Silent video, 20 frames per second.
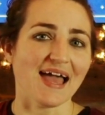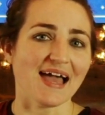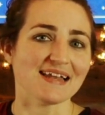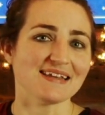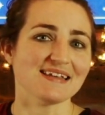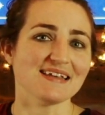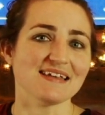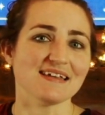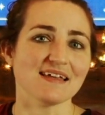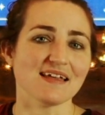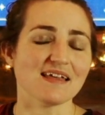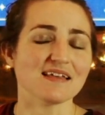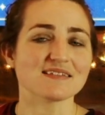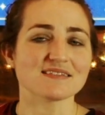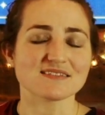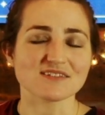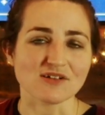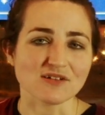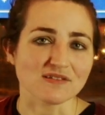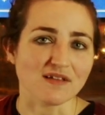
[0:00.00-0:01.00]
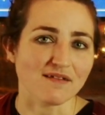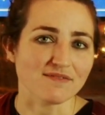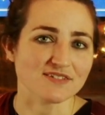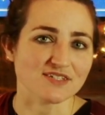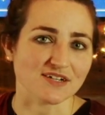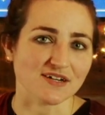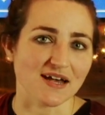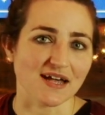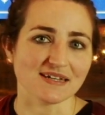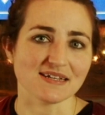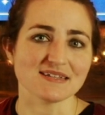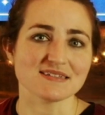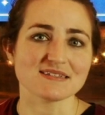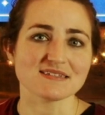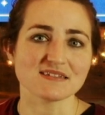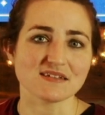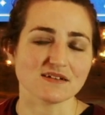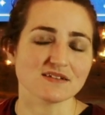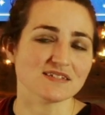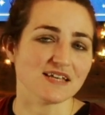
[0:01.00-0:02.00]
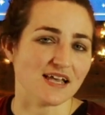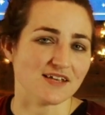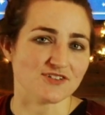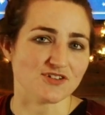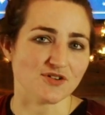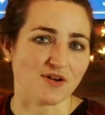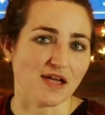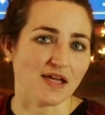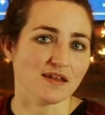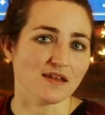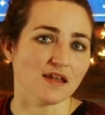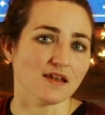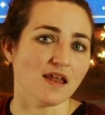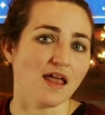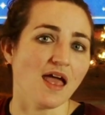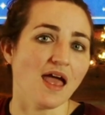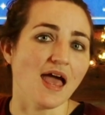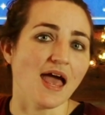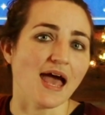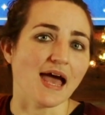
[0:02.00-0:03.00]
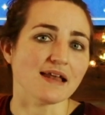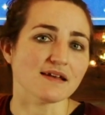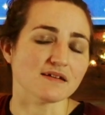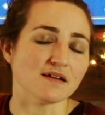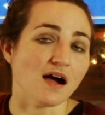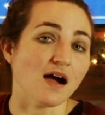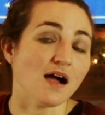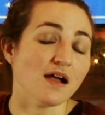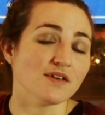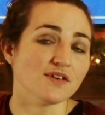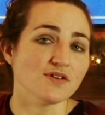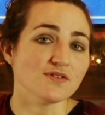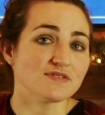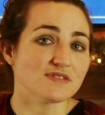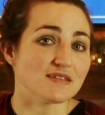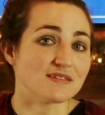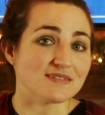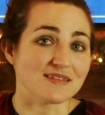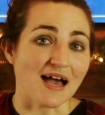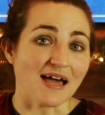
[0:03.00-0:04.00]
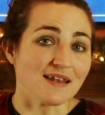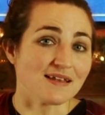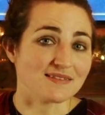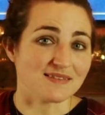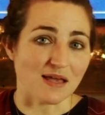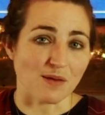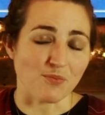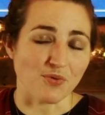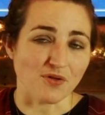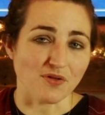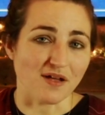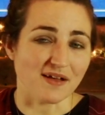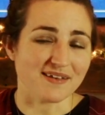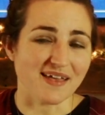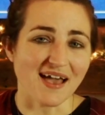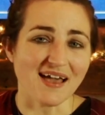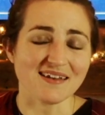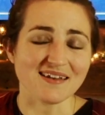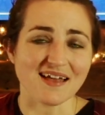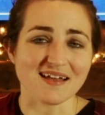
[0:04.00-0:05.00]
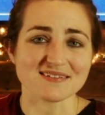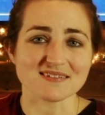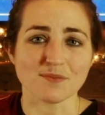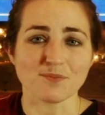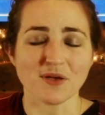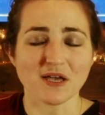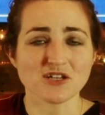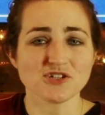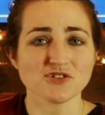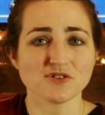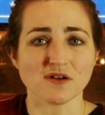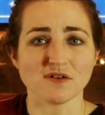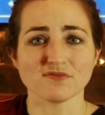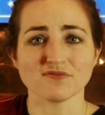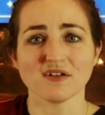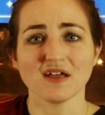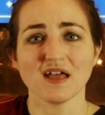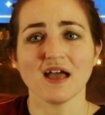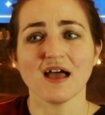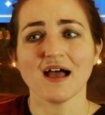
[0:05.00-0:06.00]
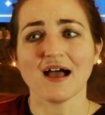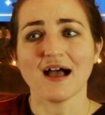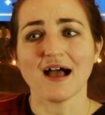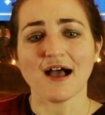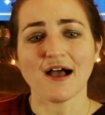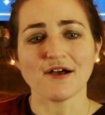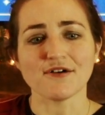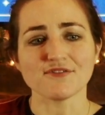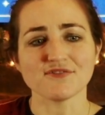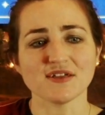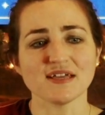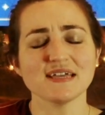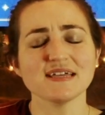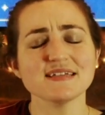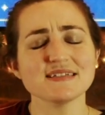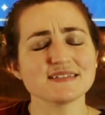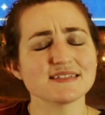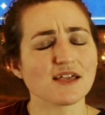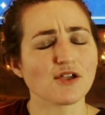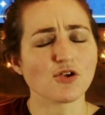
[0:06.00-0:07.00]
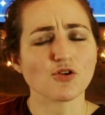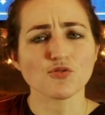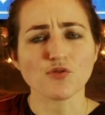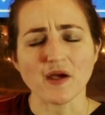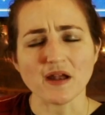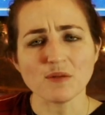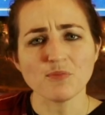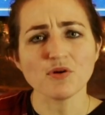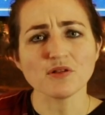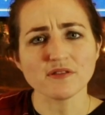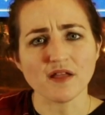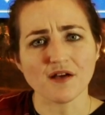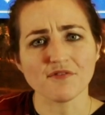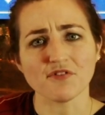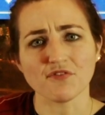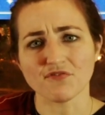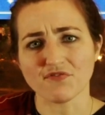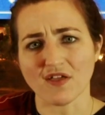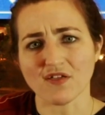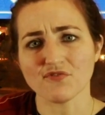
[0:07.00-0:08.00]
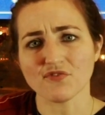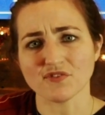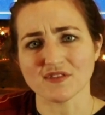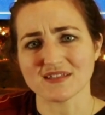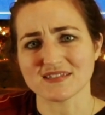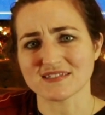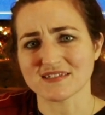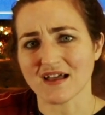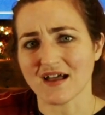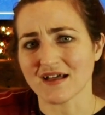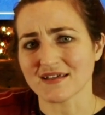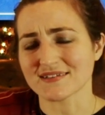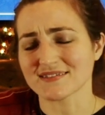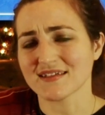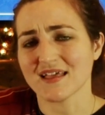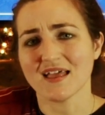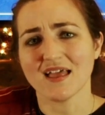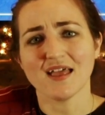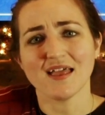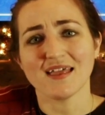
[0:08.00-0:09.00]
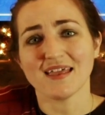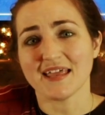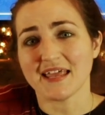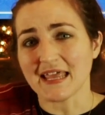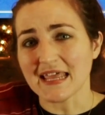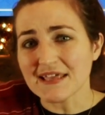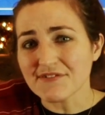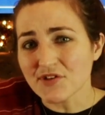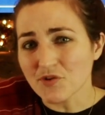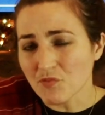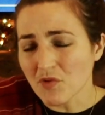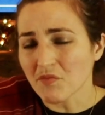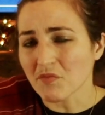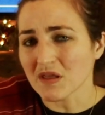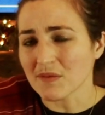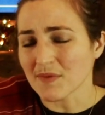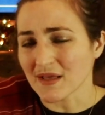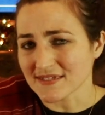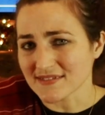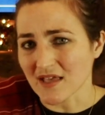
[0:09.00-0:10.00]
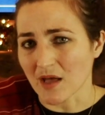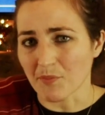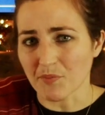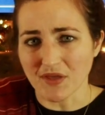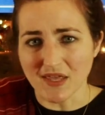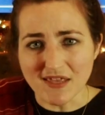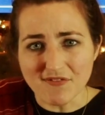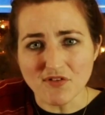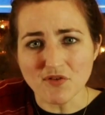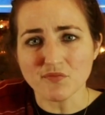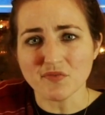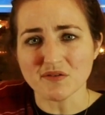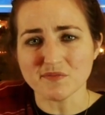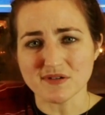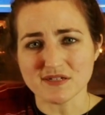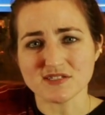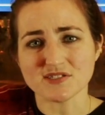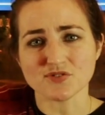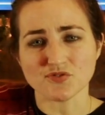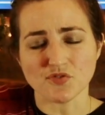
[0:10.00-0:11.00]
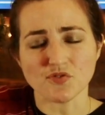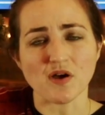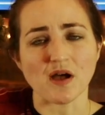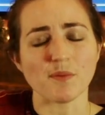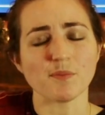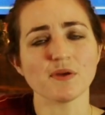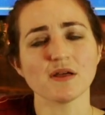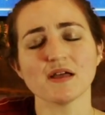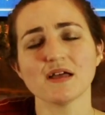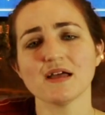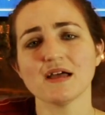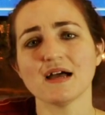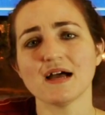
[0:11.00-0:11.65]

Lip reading: and he still loves her, and he still takes her in. And God uses that example again as a picture of his incredible love and faithfulness to us, even when we mess up, even when we screw up.